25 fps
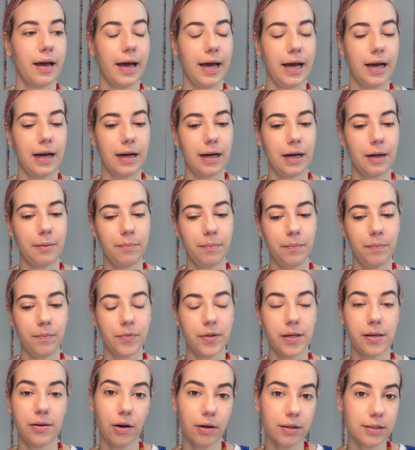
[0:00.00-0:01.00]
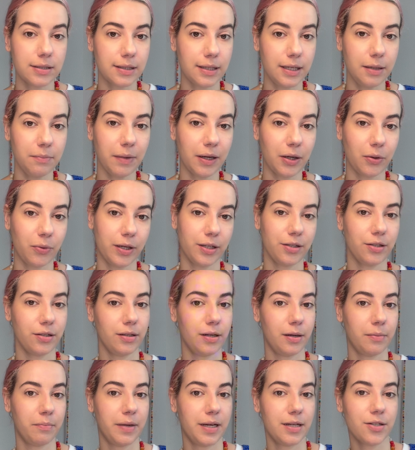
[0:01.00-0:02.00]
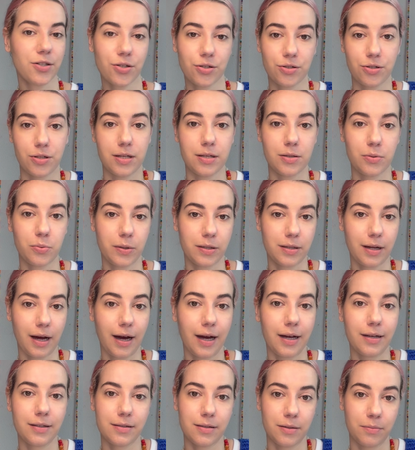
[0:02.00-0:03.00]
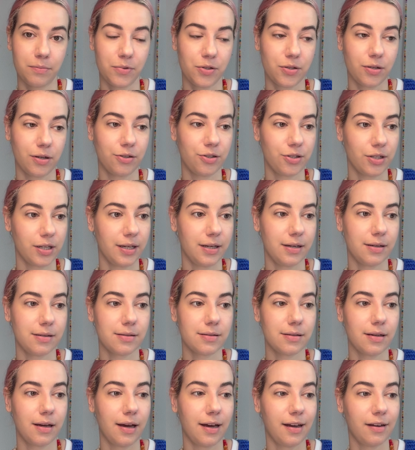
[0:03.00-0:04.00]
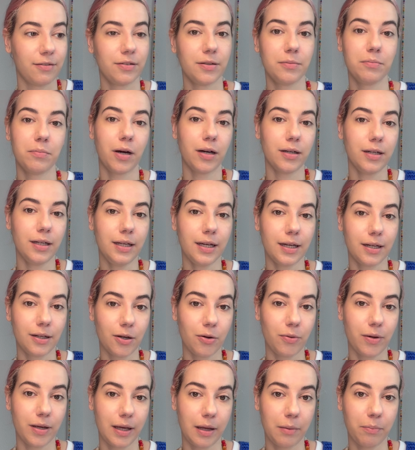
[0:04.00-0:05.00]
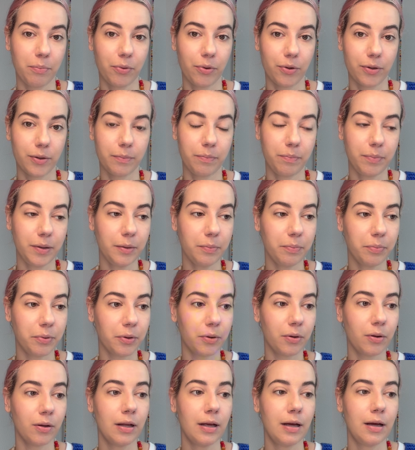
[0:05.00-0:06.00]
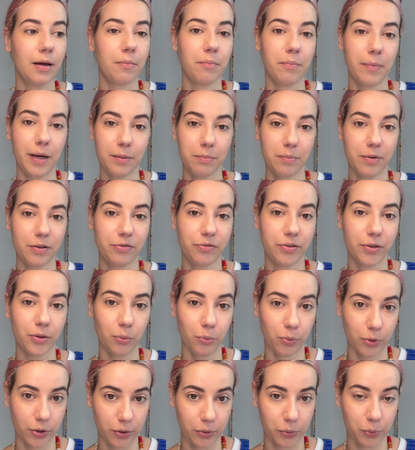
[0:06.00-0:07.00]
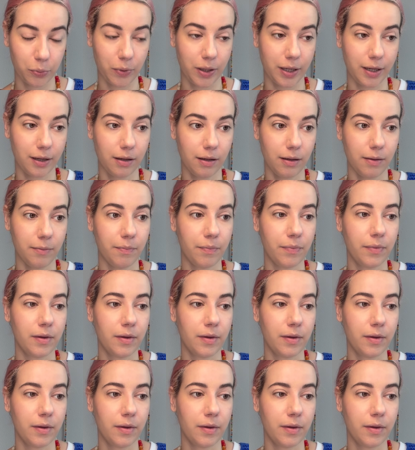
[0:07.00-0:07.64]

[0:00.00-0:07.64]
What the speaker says: The Jung Schema questionnaire measures this with items such as having money and knowing important people make me feel worthwhile.